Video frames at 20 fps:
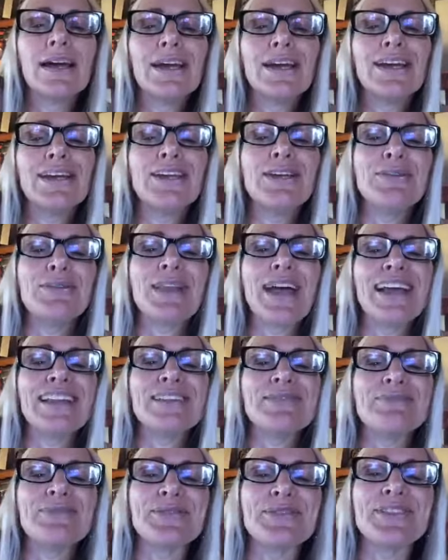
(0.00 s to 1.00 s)
You like
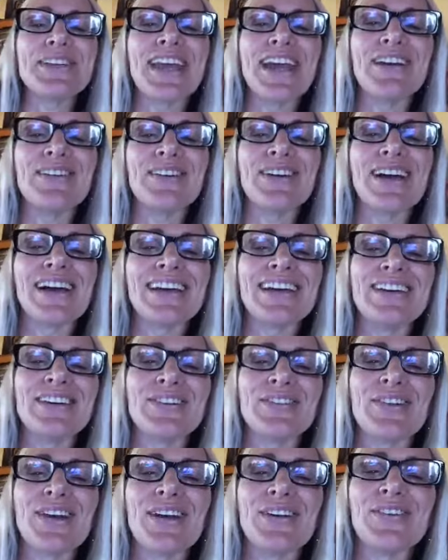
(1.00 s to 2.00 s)
that Bruce Campbell got
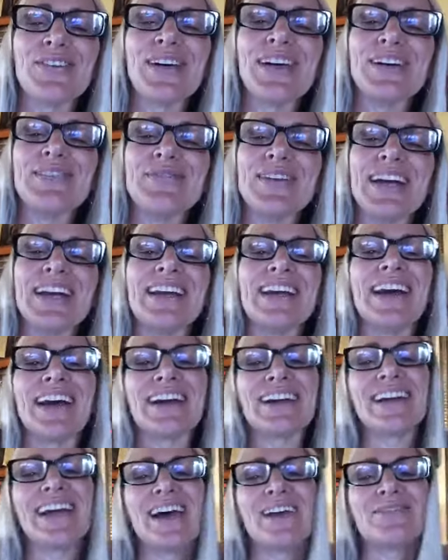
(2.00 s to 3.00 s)
killed right away in
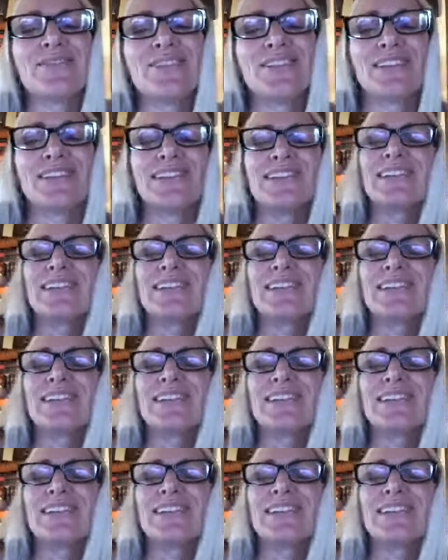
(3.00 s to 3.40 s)
Maniac Cop 2?